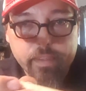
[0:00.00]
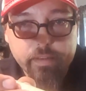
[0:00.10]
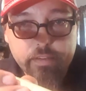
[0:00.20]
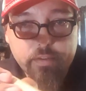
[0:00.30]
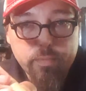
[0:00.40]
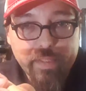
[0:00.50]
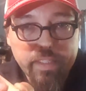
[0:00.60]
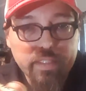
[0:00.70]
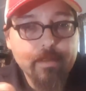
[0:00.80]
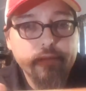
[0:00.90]
A
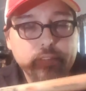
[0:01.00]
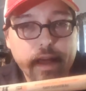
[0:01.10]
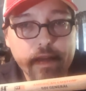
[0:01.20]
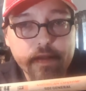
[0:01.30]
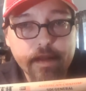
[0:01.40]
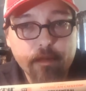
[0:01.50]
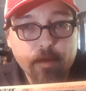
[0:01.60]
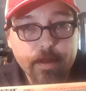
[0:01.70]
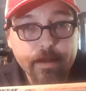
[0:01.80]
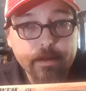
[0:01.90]
2B,
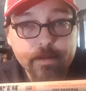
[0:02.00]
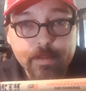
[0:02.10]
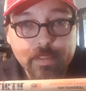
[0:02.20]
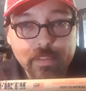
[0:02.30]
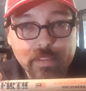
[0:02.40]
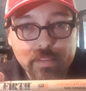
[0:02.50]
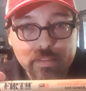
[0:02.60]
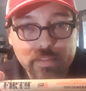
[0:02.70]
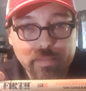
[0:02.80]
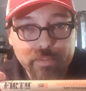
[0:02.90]
SD1,
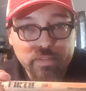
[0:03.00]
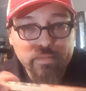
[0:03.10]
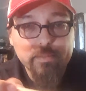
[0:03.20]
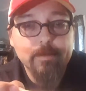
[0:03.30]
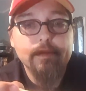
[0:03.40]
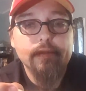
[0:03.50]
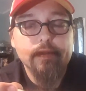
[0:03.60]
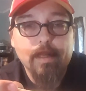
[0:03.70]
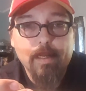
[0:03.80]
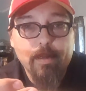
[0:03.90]
something.
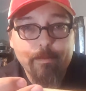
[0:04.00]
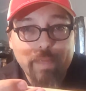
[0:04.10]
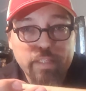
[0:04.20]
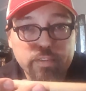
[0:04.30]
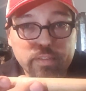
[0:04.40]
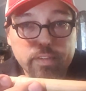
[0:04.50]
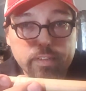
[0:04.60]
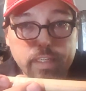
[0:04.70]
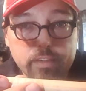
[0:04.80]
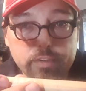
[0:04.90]
Make sure that
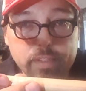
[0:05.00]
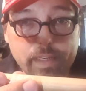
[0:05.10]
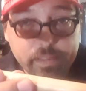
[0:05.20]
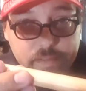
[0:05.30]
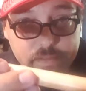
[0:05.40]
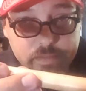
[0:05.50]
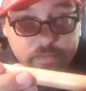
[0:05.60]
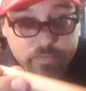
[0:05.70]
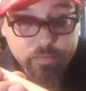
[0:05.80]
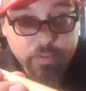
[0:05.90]
they're straight
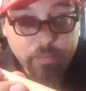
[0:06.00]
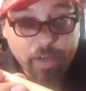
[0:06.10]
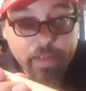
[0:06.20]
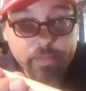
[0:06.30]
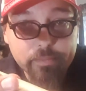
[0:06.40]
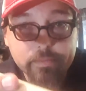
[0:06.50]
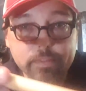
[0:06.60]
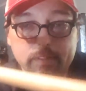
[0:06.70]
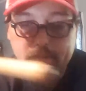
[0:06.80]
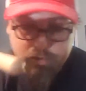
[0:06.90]
when you buy them.
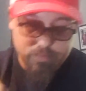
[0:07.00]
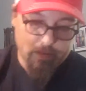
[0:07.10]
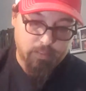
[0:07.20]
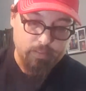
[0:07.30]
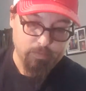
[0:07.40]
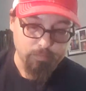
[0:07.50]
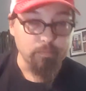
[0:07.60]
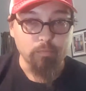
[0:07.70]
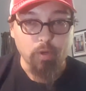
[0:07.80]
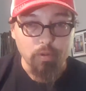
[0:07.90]

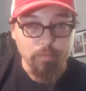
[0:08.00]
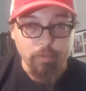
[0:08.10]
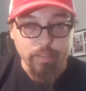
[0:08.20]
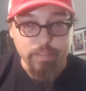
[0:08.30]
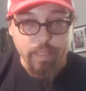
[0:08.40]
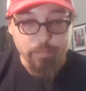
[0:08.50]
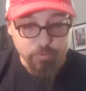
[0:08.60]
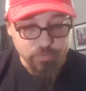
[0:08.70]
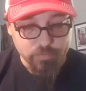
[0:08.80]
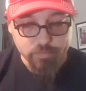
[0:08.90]
Roll them on a
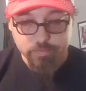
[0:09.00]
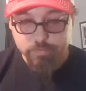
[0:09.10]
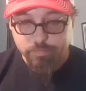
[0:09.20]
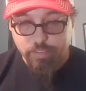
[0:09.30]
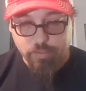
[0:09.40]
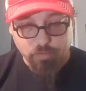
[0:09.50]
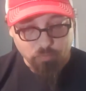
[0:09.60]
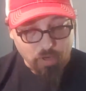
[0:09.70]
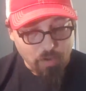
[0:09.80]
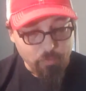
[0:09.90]
table. If they don't
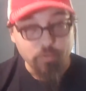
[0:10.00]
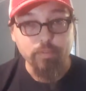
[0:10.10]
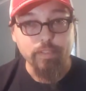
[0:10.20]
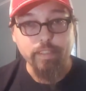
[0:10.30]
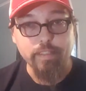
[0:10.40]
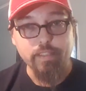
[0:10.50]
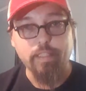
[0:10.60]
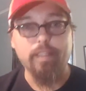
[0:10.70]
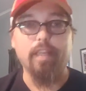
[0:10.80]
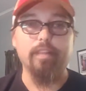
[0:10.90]
wobble or anything
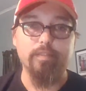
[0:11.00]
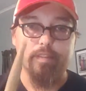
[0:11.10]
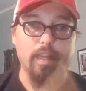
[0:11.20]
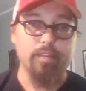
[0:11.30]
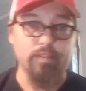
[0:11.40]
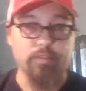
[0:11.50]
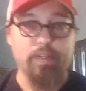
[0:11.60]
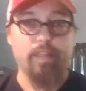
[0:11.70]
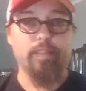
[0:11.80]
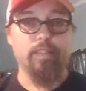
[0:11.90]
like that, nice and
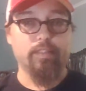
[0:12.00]
straight.